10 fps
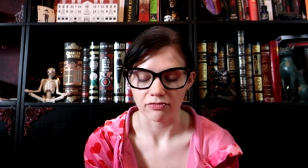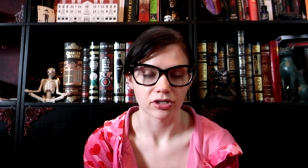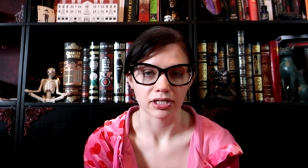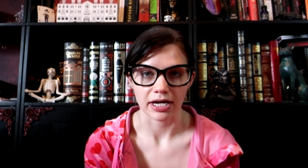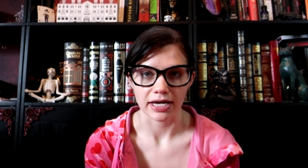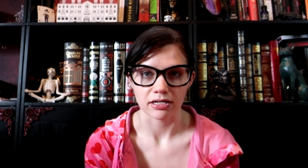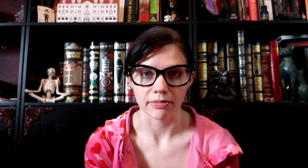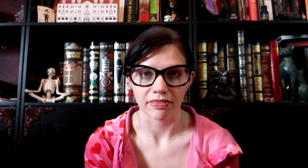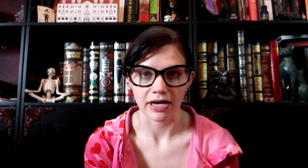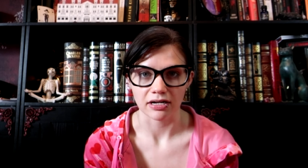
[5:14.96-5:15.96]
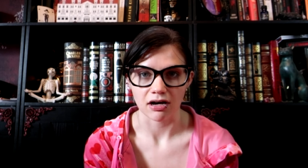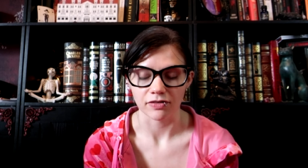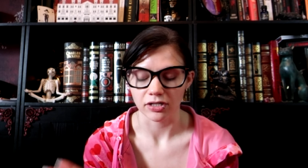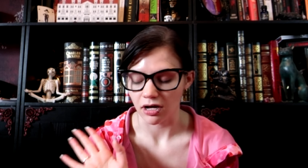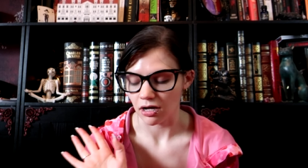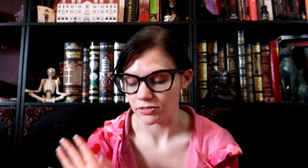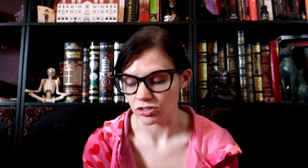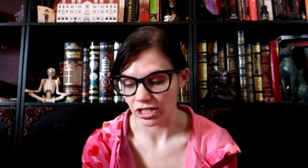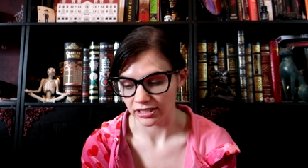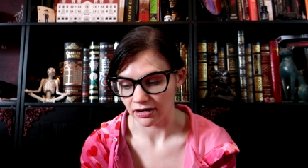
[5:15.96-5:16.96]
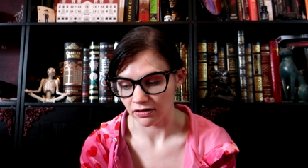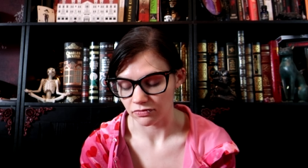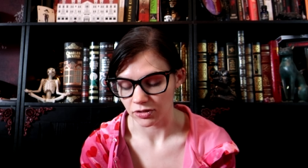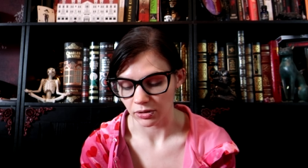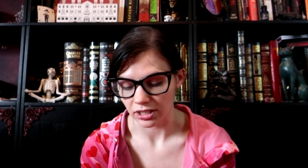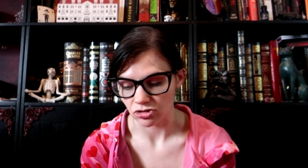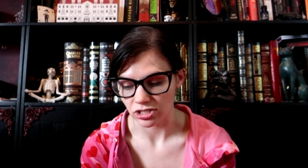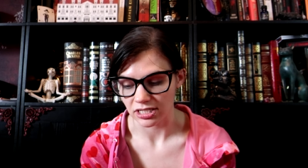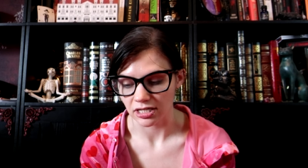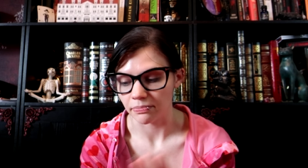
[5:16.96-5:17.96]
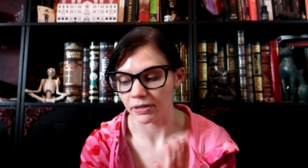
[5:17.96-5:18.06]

everything I hate about that novel. Um, so check that out if you were interested,